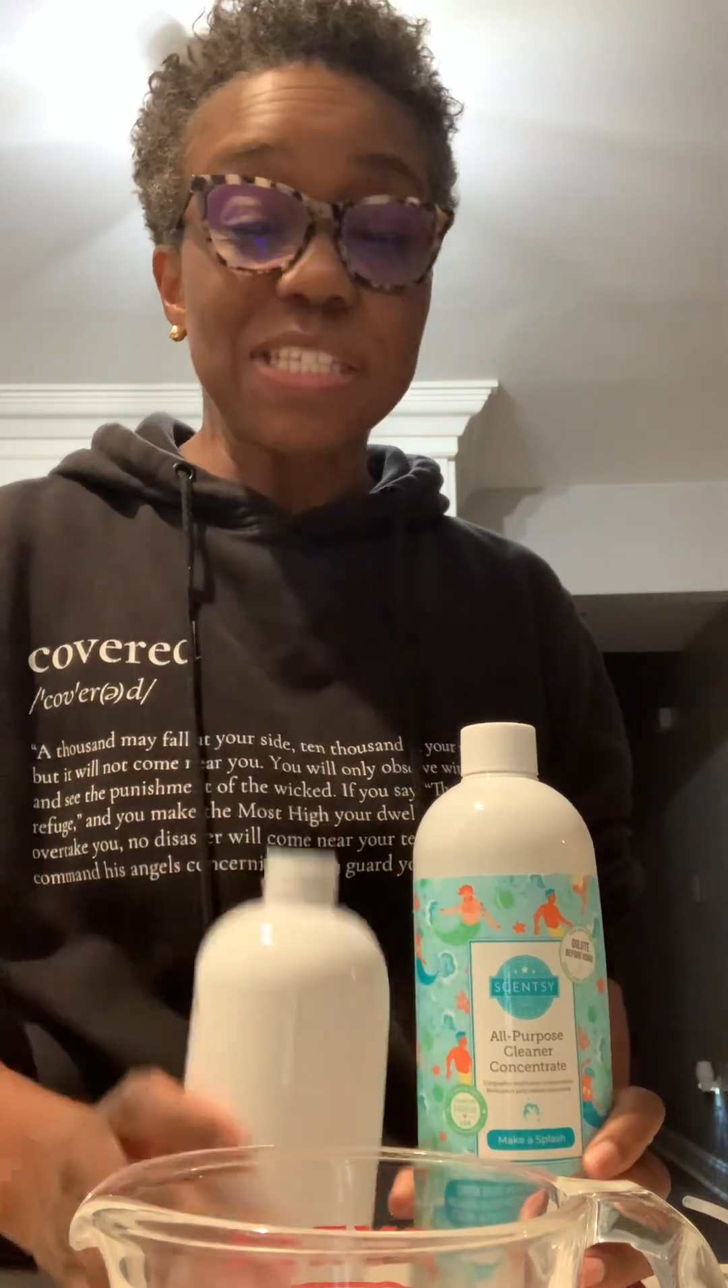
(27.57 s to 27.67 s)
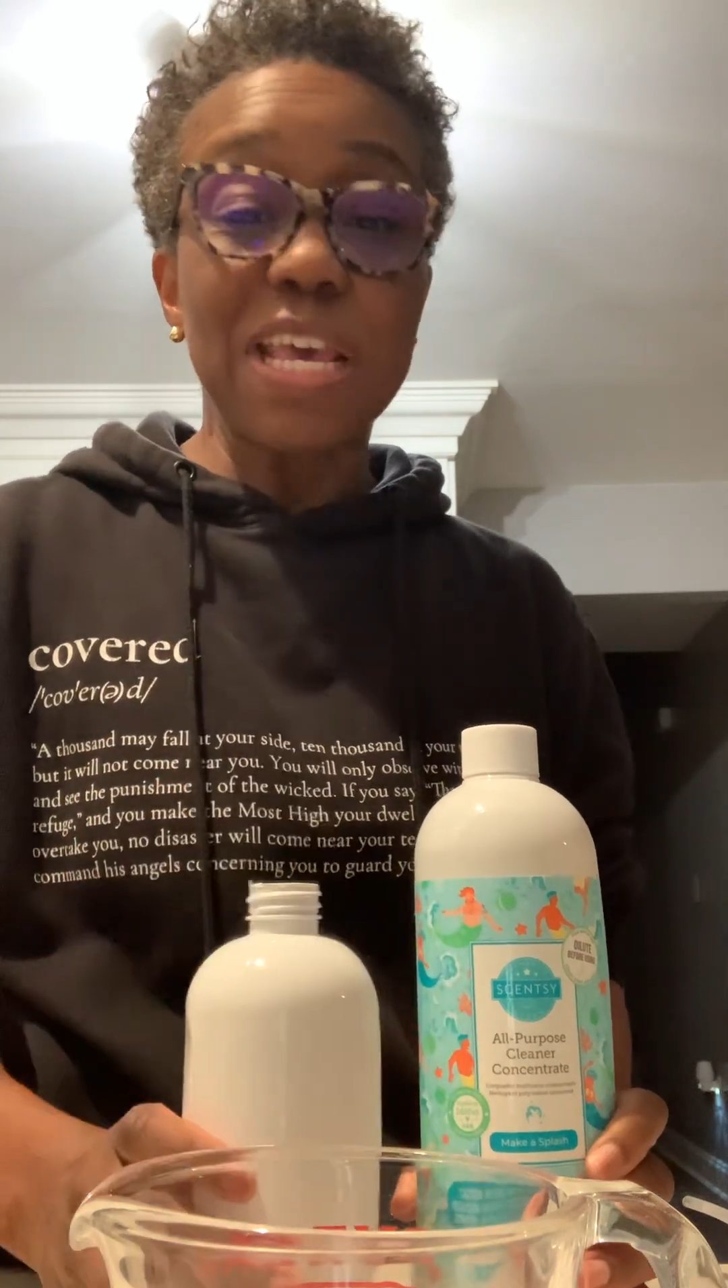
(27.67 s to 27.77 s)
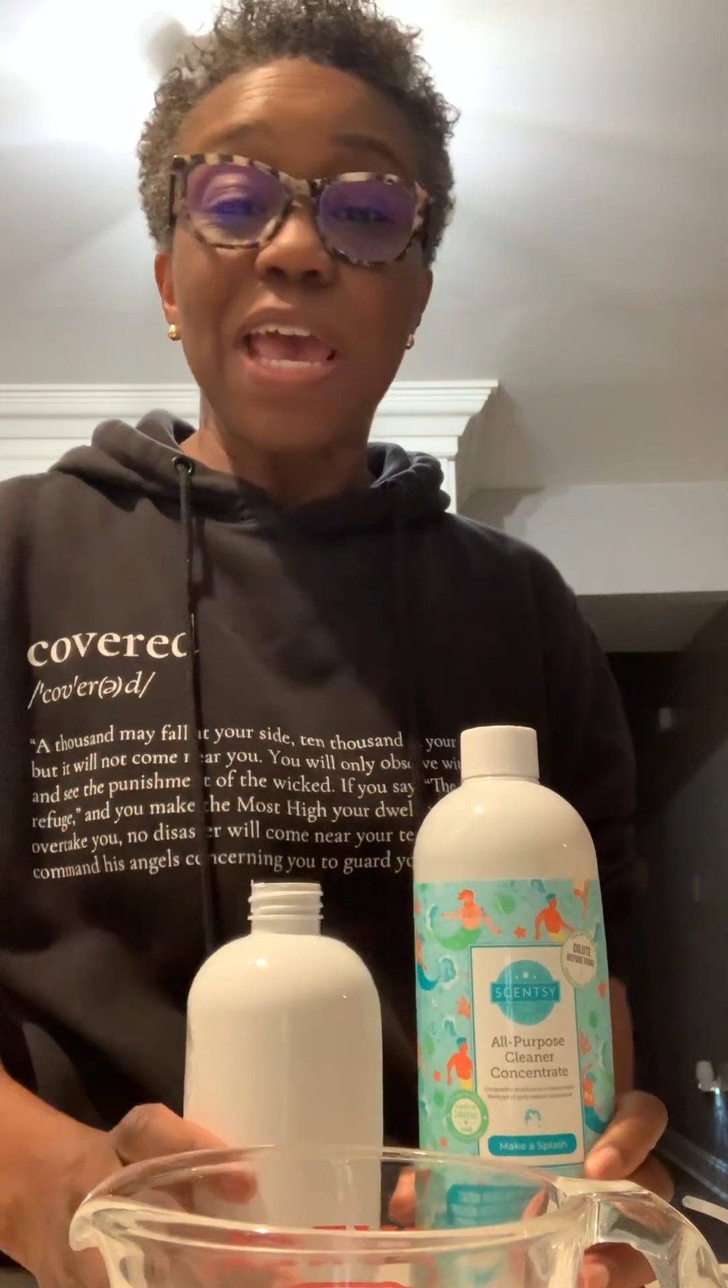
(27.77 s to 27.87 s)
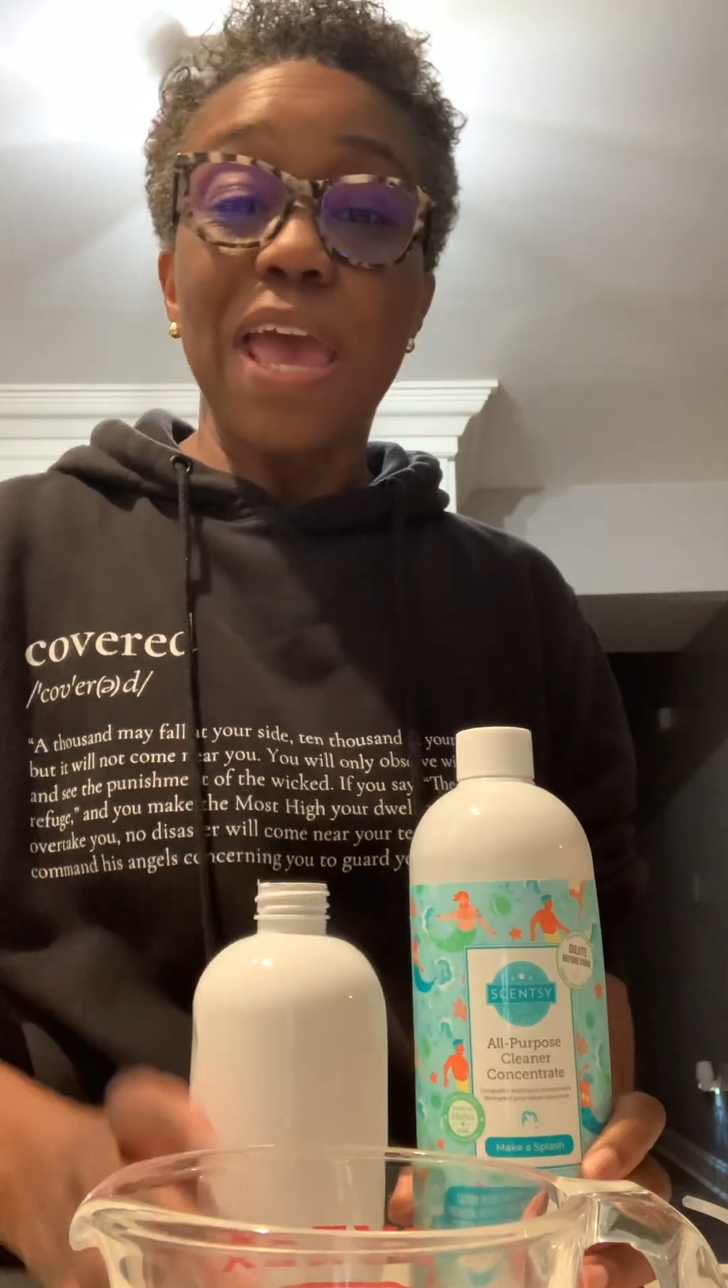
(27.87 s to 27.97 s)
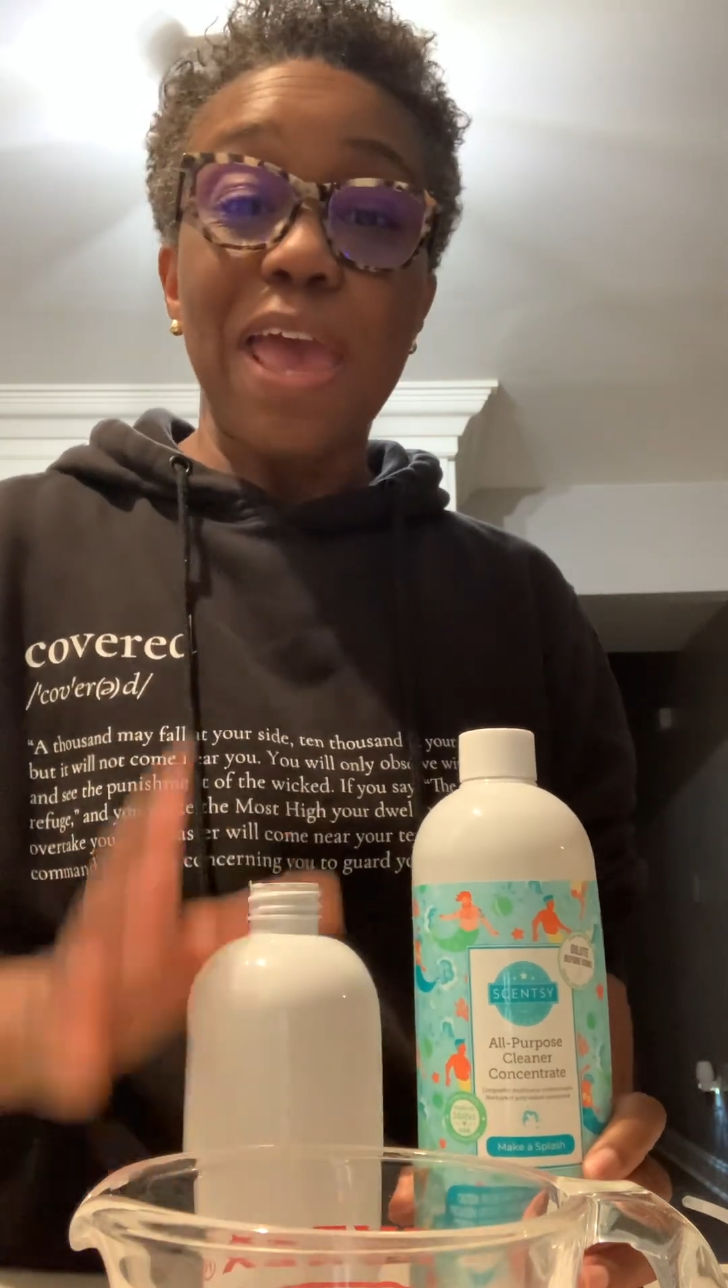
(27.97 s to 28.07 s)

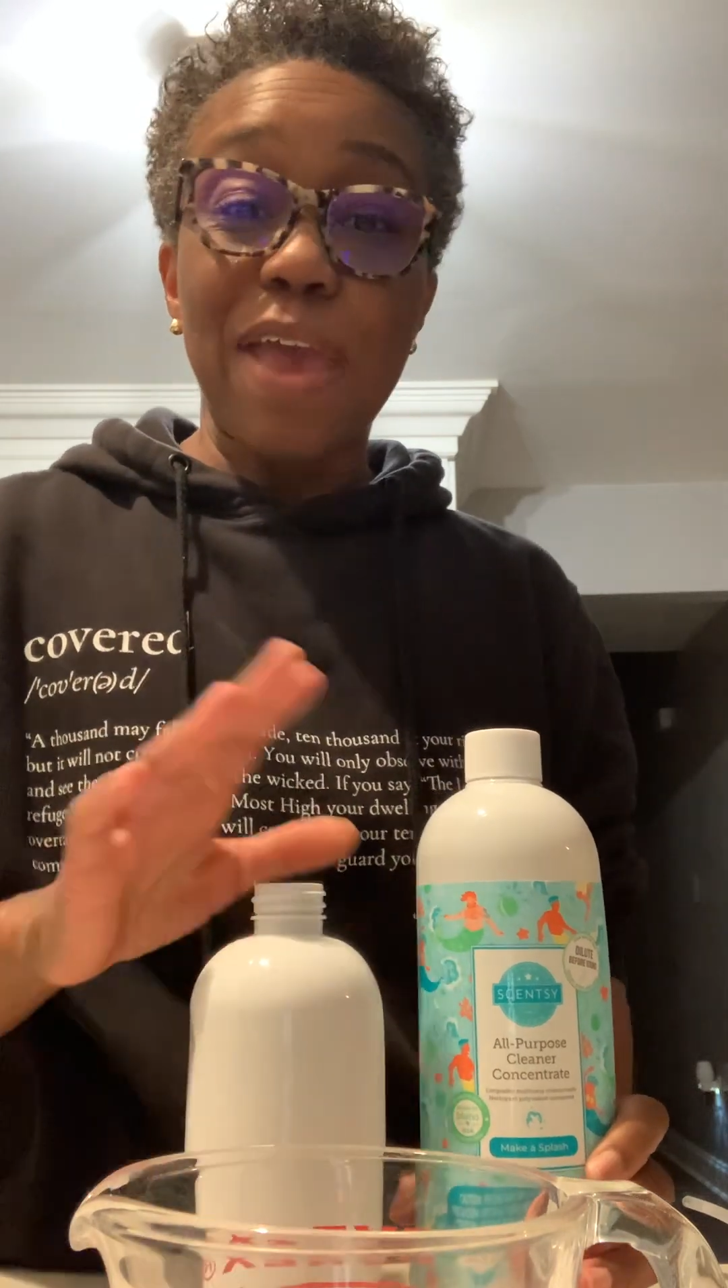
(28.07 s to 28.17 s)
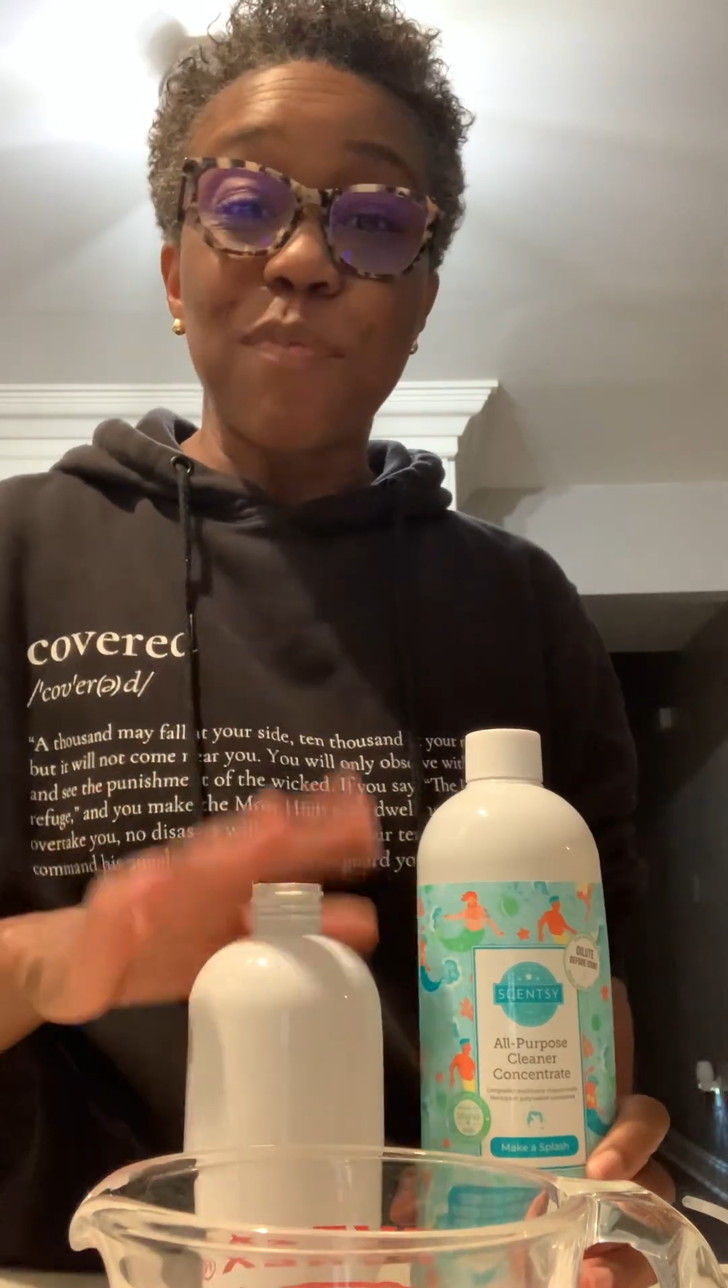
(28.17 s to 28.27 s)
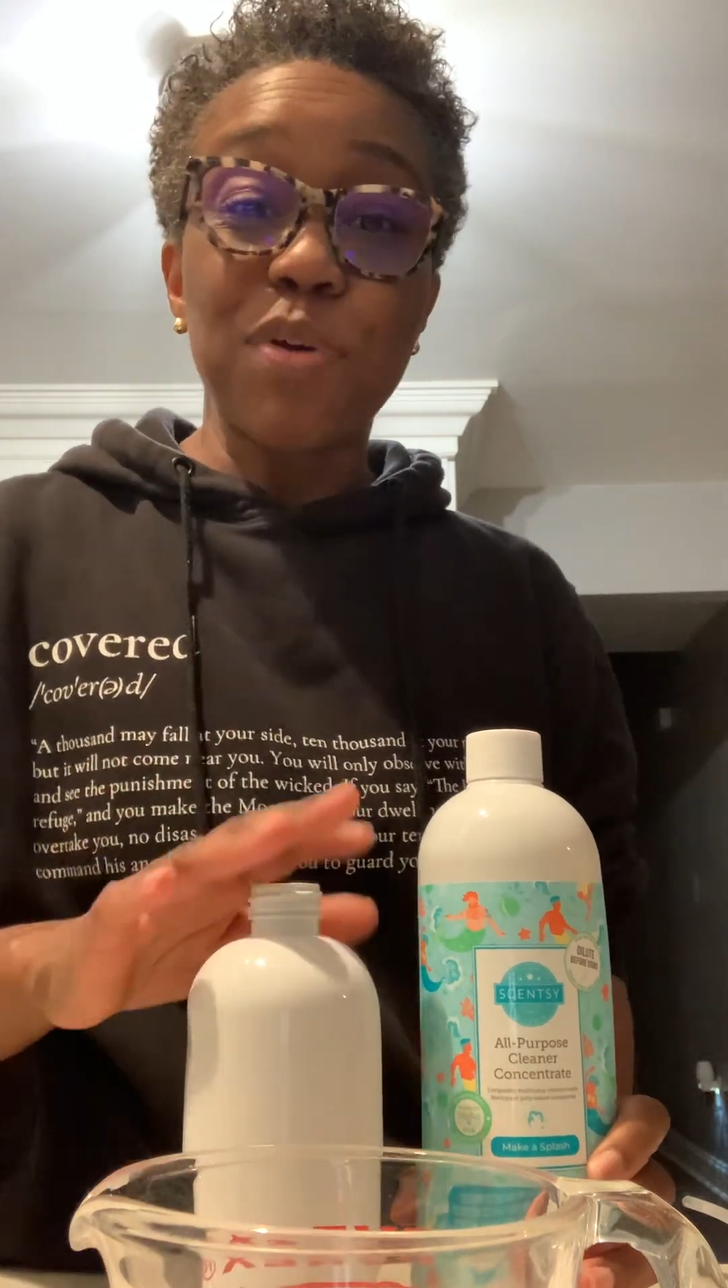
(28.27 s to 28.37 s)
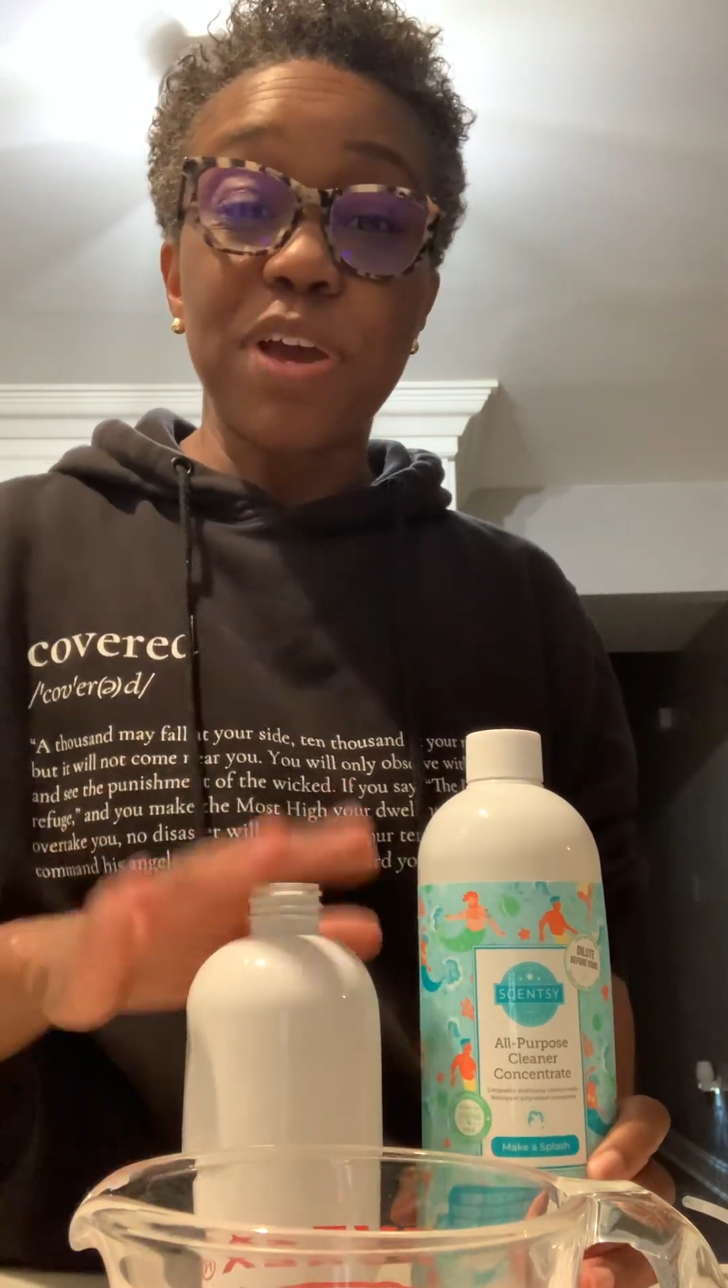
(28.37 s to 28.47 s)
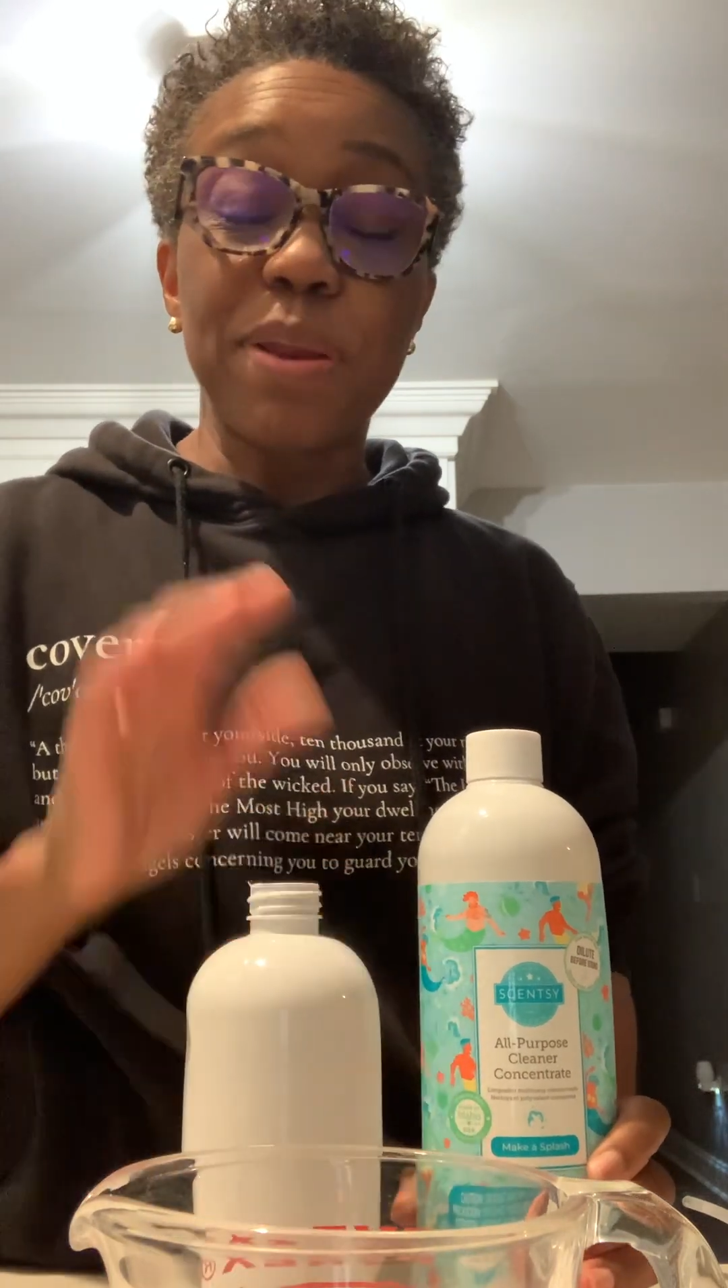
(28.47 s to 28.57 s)
and
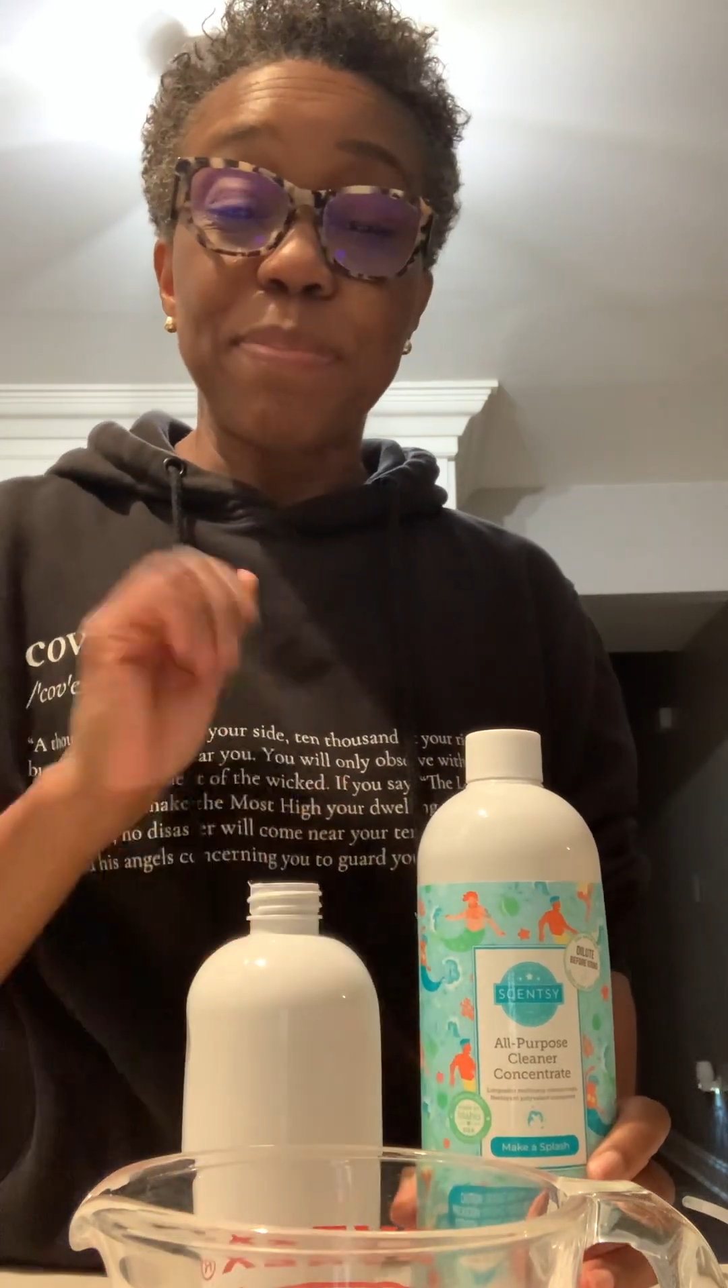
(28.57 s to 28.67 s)
we're going